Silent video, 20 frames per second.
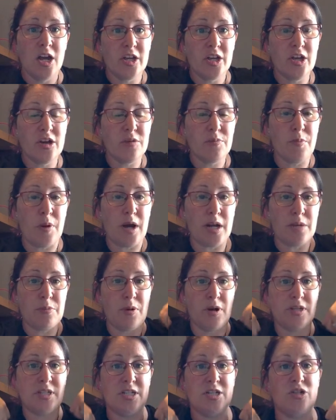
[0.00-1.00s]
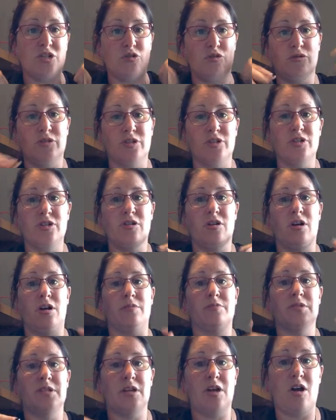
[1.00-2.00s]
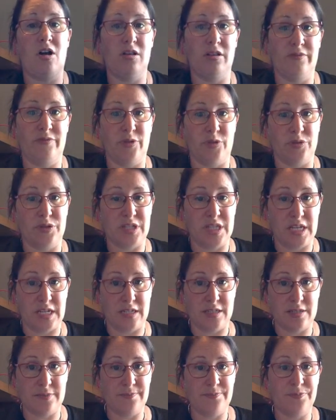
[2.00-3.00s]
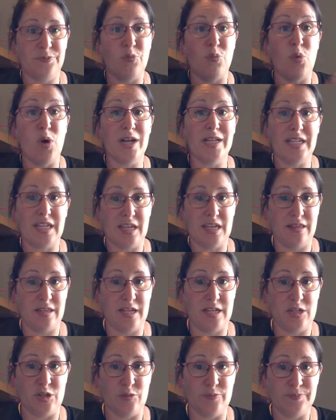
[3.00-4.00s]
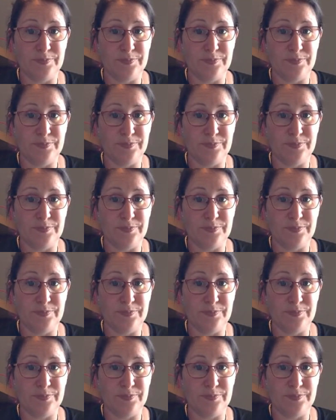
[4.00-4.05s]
Your body parts, your shoulders, your arms, all of those things. What can they do?